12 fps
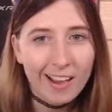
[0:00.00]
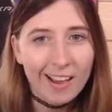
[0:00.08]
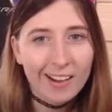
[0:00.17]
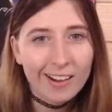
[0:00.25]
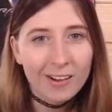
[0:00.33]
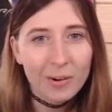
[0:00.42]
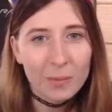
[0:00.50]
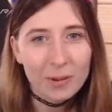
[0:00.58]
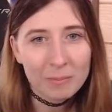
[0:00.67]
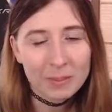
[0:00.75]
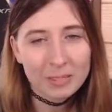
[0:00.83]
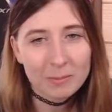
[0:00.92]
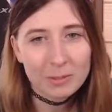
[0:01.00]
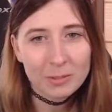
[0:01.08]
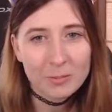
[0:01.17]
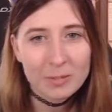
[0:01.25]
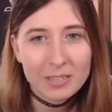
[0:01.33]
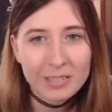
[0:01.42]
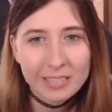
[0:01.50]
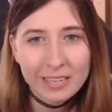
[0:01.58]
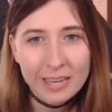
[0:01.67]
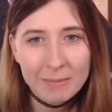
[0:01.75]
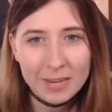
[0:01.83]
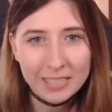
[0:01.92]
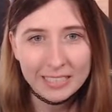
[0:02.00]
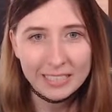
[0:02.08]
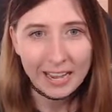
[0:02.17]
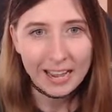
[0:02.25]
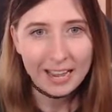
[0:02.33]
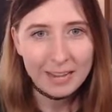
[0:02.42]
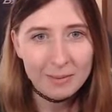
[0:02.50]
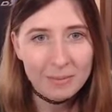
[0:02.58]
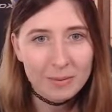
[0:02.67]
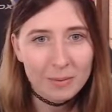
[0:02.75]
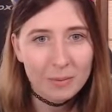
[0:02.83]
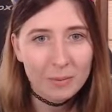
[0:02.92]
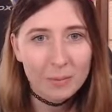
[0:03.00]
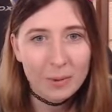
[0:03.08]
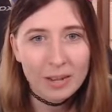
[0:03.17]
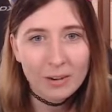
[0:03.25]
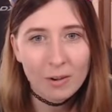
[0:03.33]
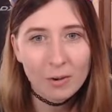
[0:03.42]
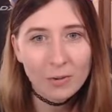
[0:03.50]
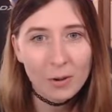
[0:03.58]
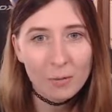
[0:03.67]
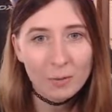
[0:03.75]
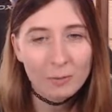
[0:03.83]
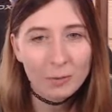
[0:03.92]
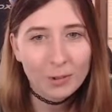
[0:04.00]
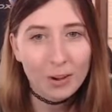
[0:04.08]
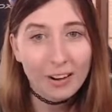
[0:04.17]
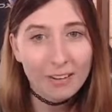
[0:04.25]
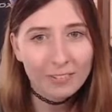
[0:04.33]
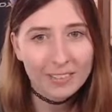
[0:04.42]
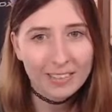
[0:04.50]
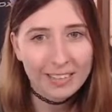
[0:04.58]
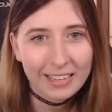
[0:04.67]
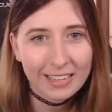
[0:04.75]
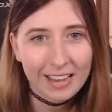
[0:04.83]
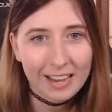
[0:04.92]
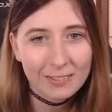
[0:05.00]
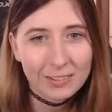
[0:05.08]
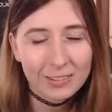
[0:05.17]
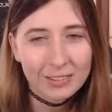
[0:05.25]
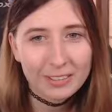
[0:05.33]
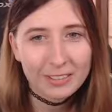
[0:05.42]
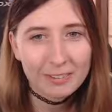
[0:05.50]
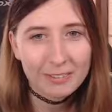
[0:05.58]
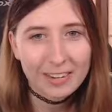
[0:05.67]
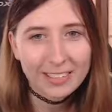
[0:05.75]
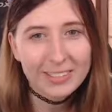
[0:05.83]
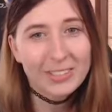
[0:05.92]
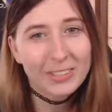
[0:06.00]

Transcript: uh, one Pixel Plush community game at a time, one oh no we forgot everything After Effects